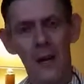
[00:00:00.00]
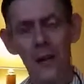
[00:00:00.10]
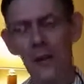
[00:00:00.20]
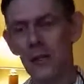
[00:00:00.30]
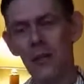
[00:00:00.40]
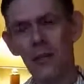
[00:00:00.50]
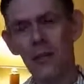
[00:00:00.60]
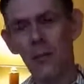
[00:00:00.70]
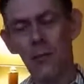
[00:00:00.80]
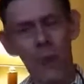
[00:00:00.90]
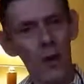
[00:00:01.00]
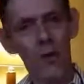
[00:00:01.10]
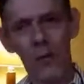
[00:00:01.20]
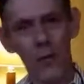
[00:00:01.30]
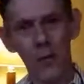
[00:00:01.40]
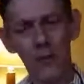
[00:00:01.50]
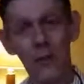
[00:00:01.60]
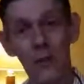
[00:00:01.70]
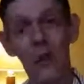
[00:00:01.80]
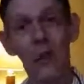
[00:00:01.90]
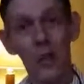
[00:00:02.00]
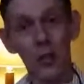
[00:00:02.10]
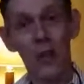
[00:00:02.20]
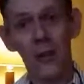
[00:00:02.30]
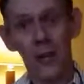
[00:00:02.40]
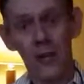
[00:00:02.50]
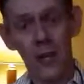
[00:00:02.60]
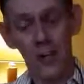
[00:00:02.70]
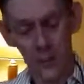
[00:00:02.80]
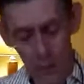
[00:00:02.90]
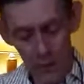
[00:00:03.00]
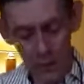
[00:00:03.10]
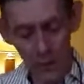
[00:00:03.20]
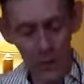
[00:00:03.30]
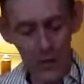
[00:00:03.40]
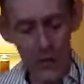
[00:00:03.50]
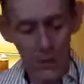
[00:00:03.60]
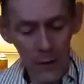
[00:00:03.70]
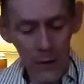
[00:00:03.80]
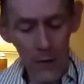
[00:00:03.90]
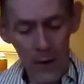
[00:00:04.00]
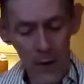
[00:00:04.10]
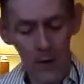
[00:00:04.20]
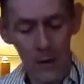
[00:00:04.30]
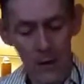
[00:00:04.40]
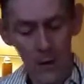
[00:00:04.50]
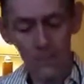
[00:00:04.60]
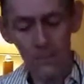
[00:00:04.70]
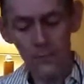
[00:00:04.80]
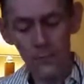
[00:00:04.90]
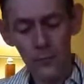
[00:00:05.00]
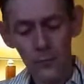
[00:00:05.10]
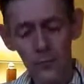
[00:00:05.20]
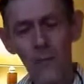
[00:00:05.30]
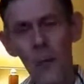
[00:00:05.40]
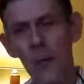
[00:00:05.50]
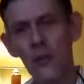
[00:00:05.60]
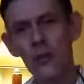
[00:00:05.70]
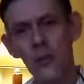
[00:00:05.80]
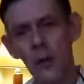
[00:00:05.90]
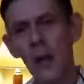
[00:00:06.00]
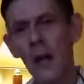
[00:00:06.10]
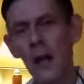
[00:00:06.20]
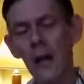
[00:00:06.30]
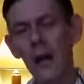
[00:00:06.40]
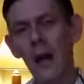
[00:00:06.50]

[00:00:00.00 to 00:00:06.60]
It is just wonderful for me to just share this and to know that there is a family out there that's really